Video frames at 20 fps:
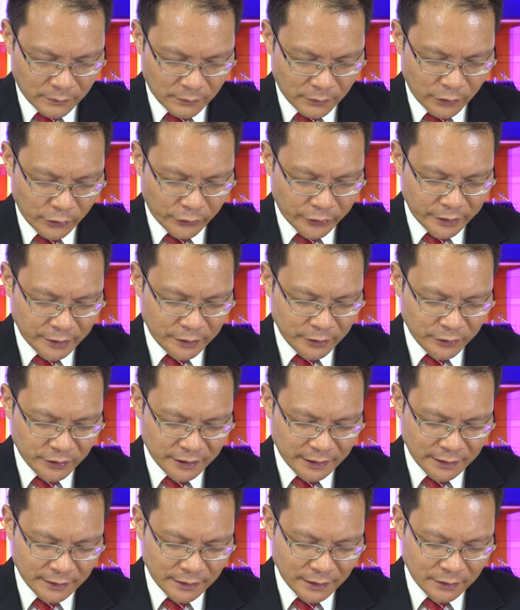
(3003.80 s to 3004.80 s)
Lord, you
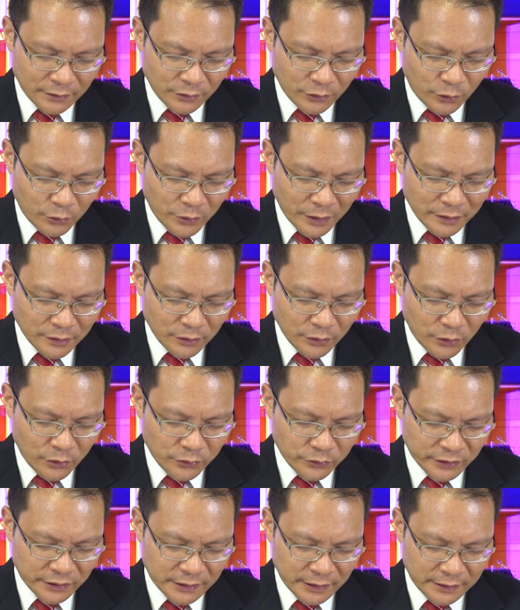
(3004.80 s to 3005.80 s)
said that no one
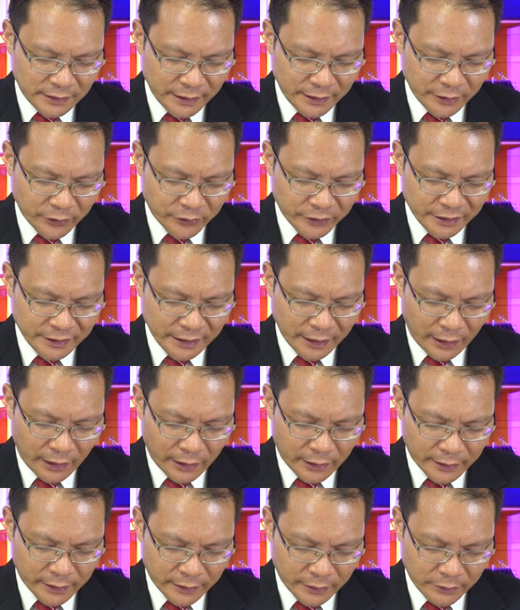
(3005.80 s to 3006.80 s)
knows the day or the
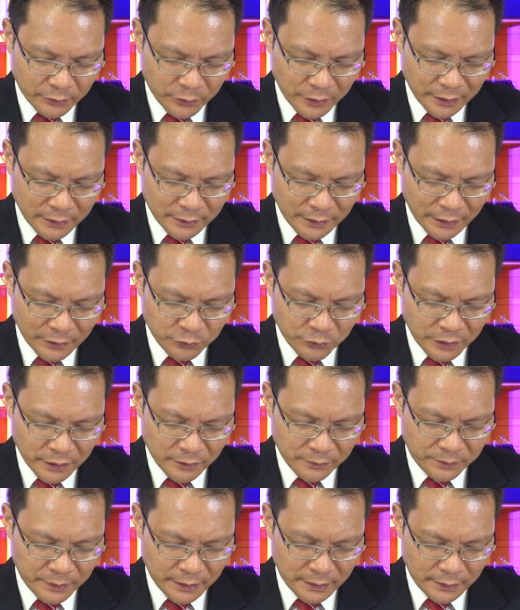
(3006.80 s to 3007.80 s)
hour when that
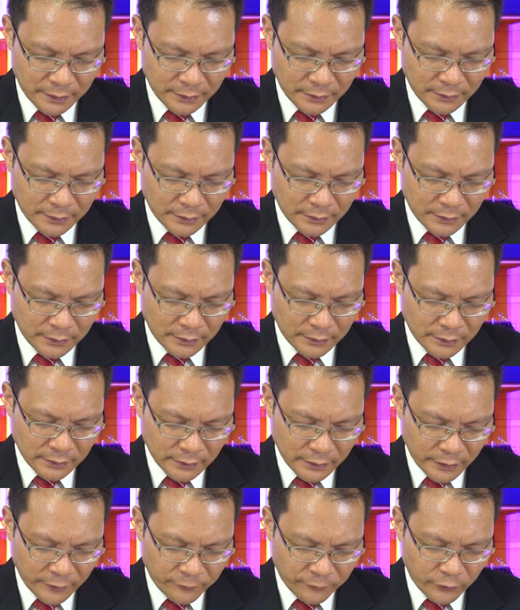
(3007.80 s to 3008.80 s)
will be.
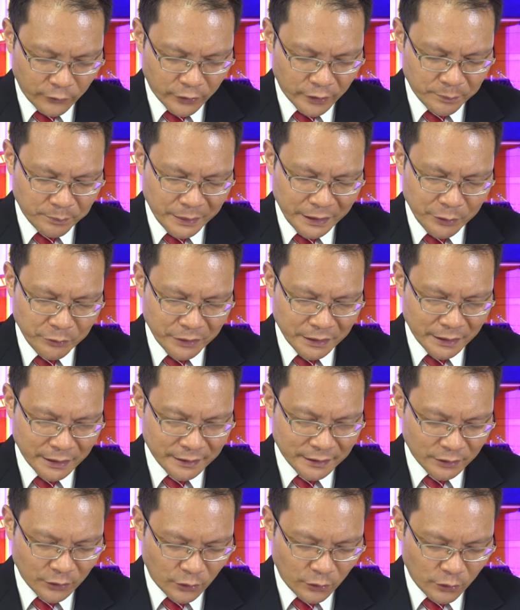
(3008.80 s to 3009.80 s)
Therefore, be with
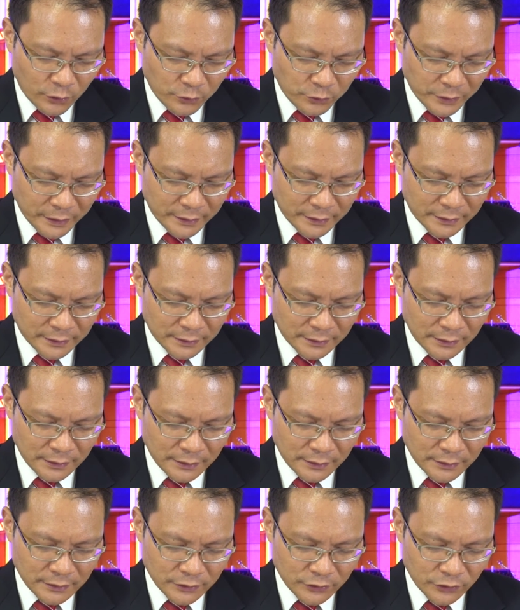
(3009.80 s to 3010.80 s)
us always,
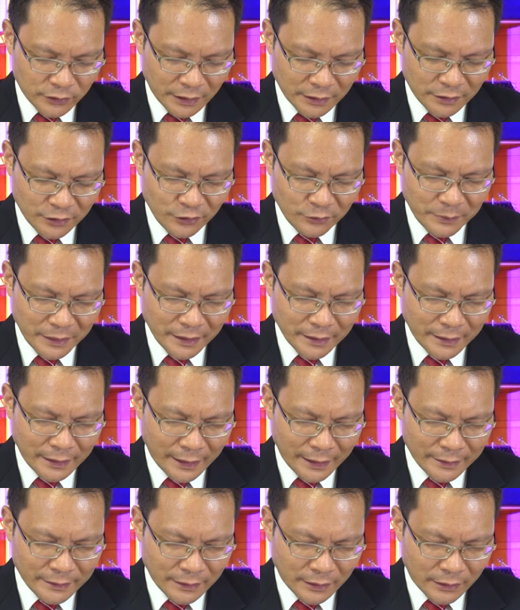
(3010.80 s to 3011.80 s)
so that you may
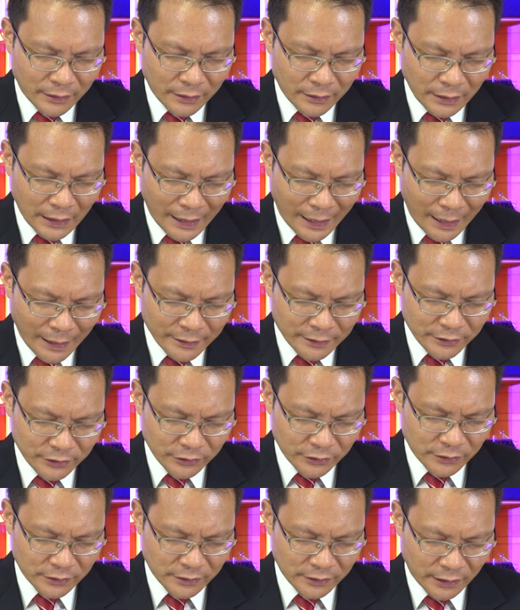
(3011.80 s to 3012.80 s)
guide our
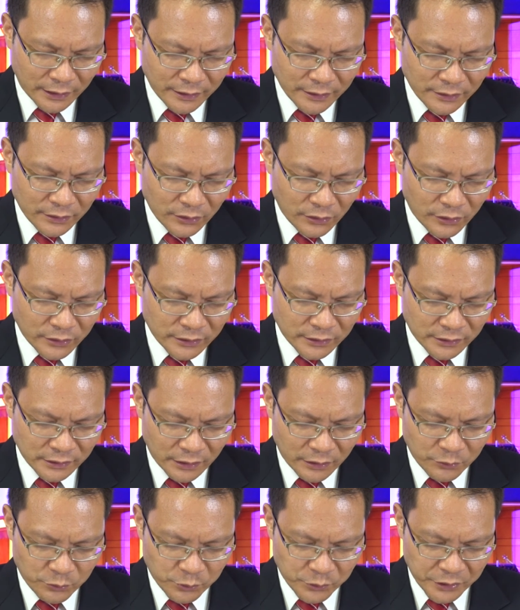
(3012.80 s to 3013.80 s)
actions, our thoughts,
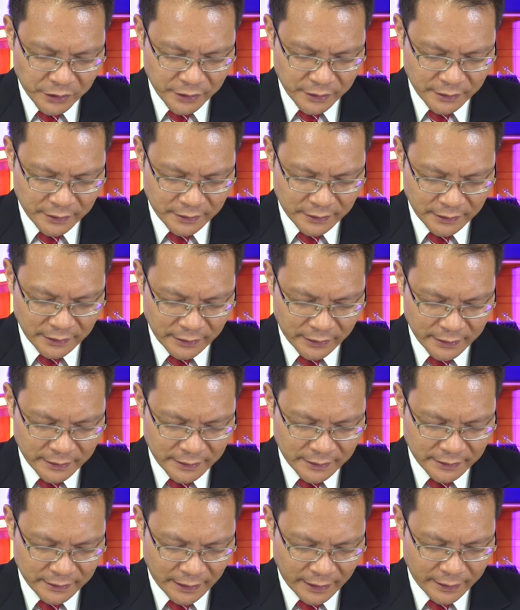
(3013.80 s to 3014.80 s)
our words, and our
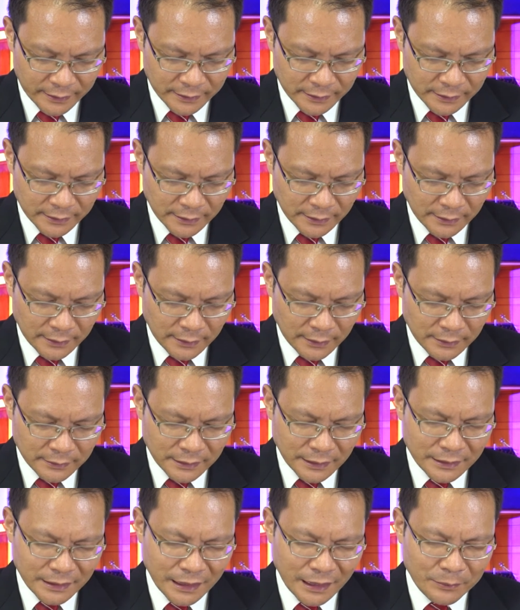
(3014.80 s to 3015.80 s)
desires,
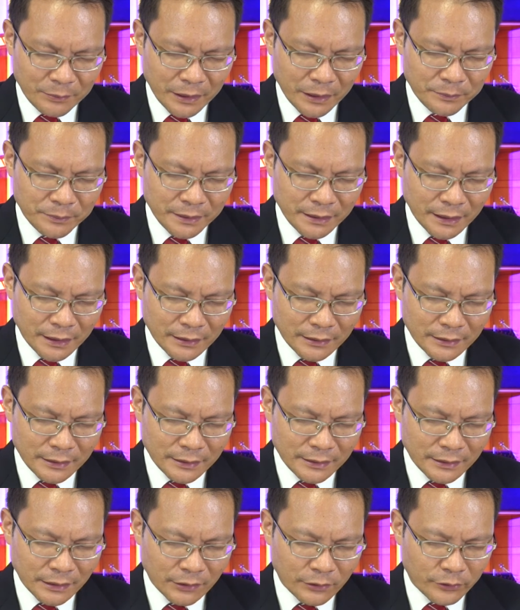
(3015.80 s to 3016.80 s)
that they may be
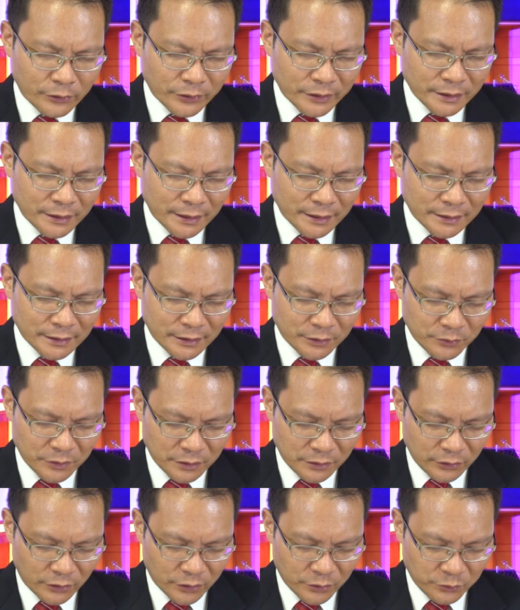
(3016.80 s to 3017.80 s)
in accordance
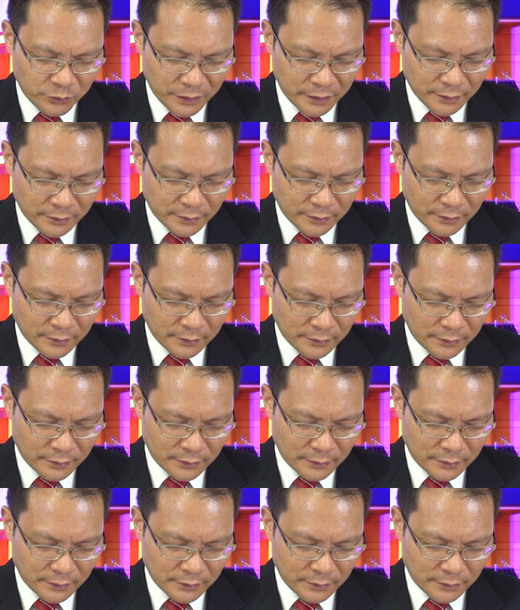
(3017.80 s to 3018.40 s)
with your will.